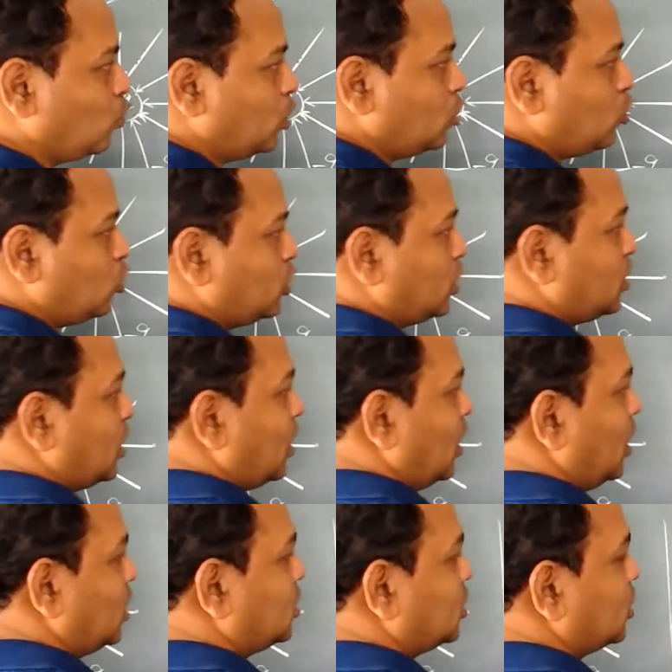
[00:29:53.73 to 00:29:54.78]
We know that
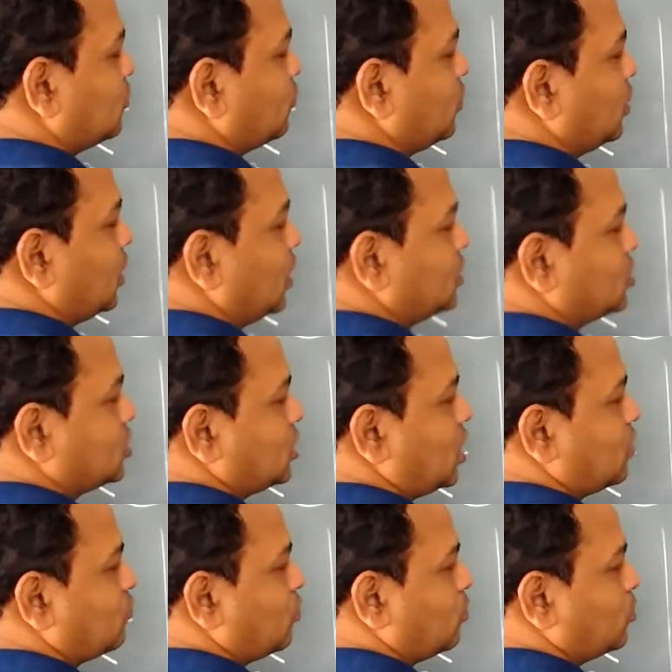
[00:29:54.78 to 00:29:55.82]
electric field lines
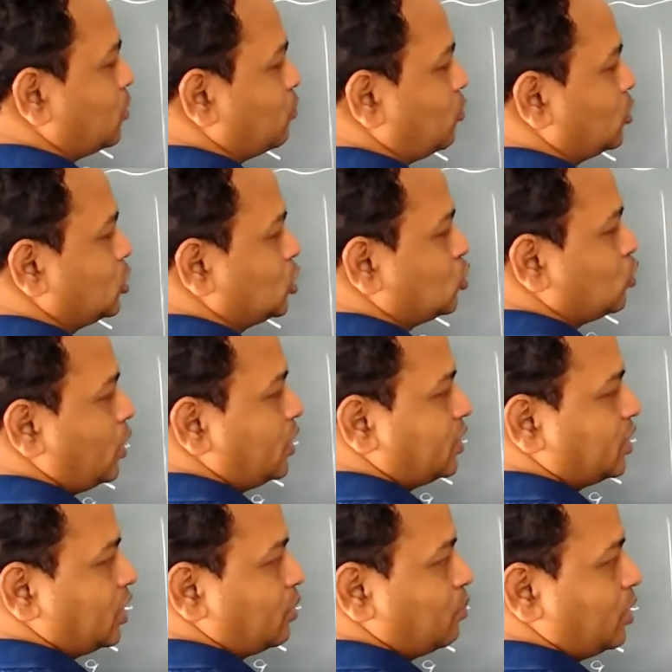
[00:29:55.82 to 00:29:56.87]
start from the positive and
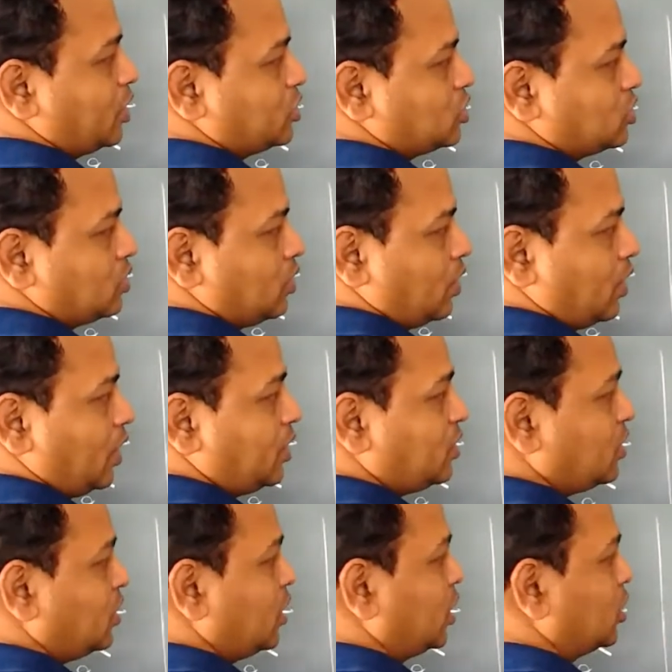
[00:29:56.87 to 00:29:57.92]
terminates
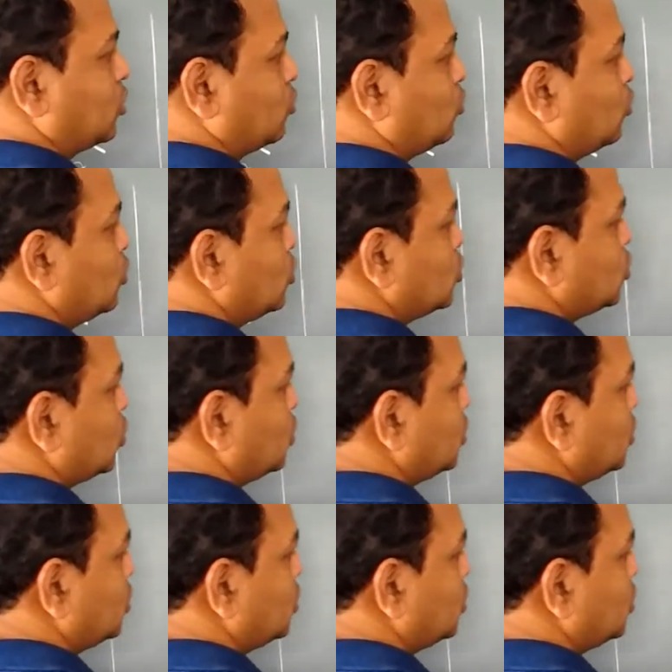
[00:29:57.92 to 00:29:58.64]
at negative. So